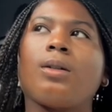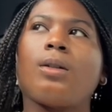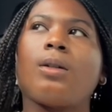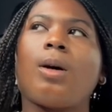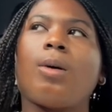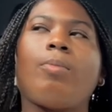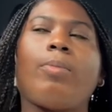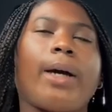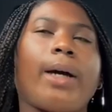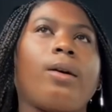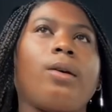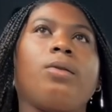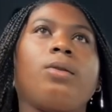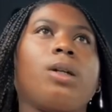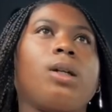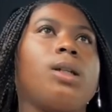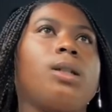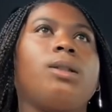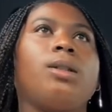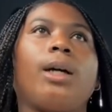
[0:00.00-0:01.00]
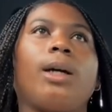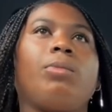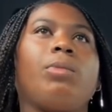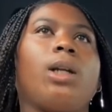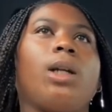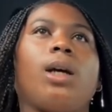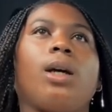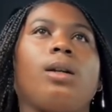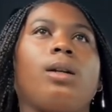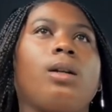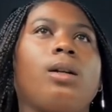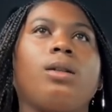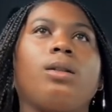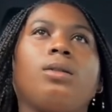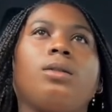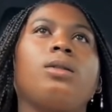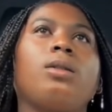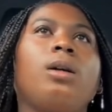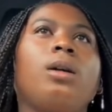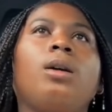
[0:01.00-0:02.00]
I'm back on the contaminating, because
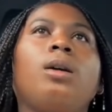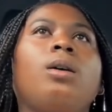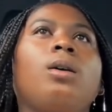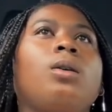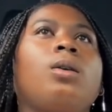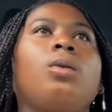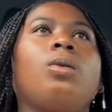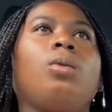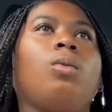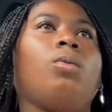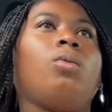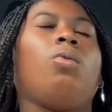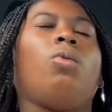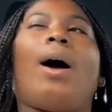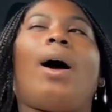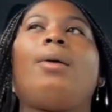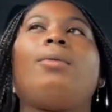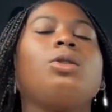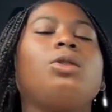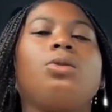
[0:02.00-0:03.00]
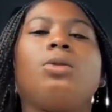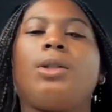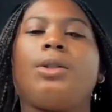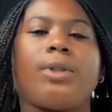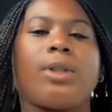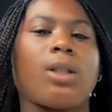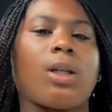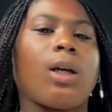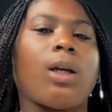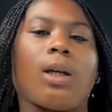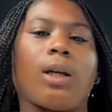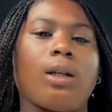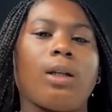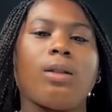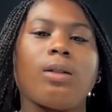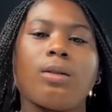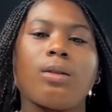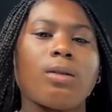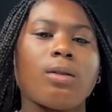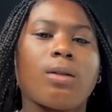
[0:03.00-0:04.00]
why would you even say that?
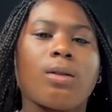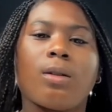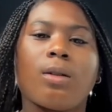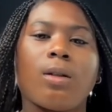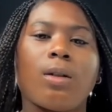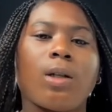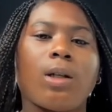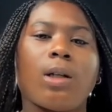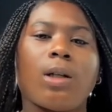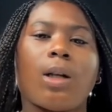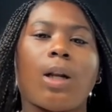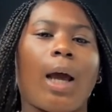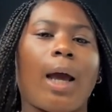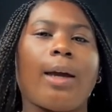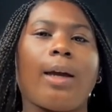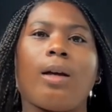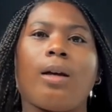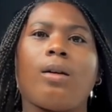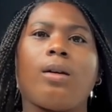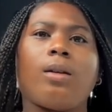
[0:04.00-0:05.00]
Like,